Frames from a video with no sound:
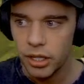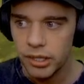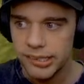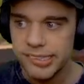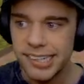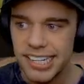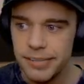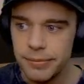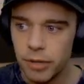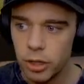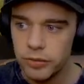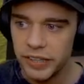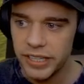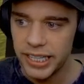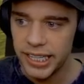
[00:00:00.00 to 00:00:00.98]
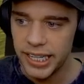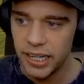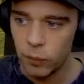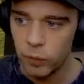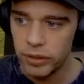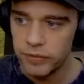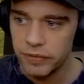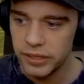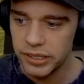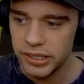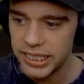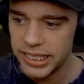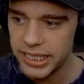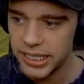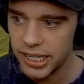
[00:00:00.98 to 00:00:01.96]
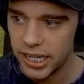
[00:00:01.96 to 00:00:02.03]
Same over here with
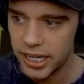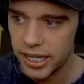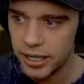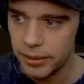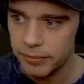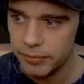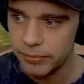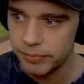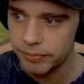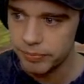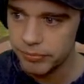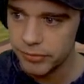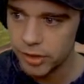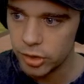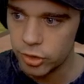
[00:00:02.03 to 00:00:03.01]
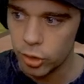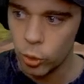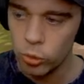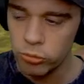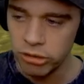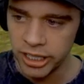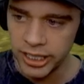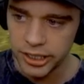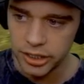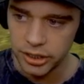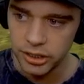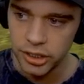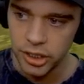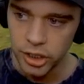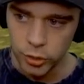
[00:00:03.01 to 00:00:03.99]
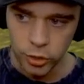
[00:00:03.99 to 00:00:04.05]
the um, tool rack.
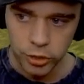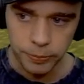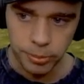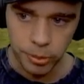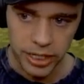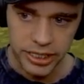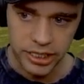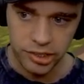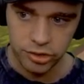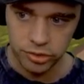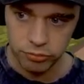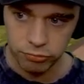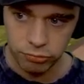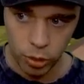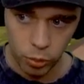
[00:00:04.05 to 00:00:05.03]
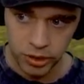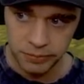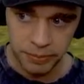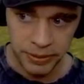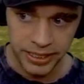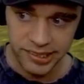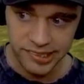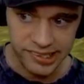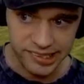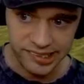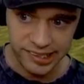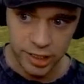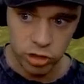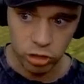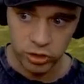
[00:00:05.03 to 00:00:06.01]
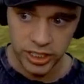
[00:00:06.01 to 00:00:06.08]
You can put any rolling pins,
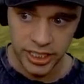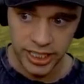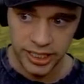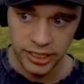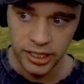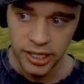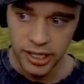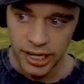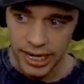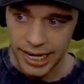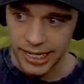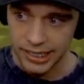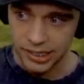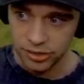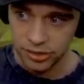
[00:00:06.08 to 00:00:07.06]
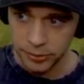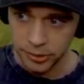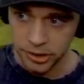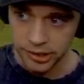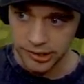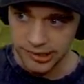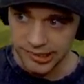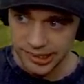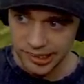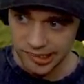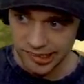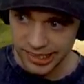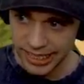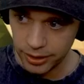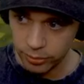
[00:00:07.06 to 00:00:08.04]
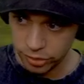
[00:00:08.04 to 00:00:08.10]
etc. on here. And because this
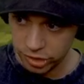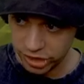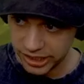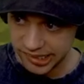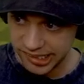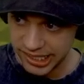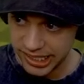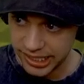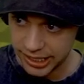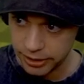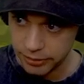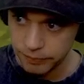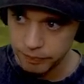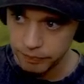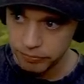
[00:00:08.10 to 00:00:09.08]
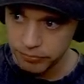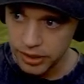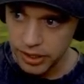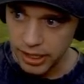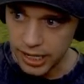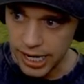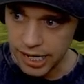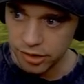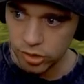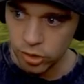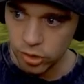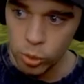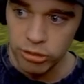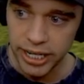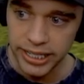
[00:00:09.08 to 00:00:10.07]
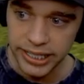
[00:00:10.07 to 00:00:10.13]
counter is here and the tool
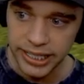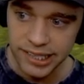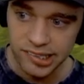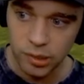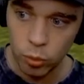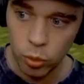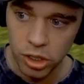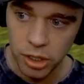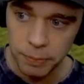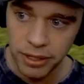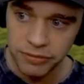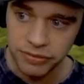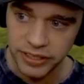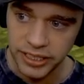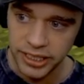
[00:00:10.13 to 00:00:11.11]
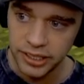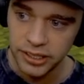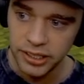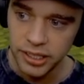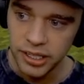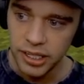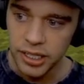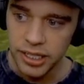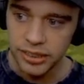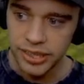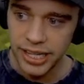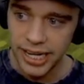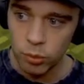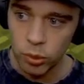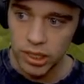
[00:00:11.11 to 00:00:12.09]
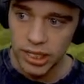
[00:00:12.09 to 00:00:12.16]
rack is the one above it,
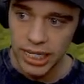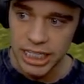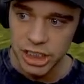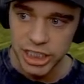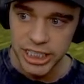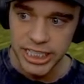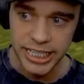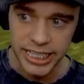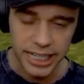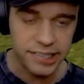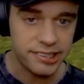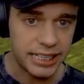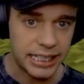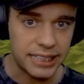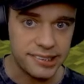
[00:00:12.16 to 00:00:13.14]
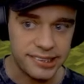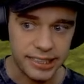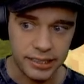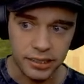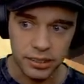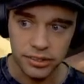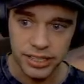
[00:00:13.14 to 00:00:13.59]
that will actually connect that still.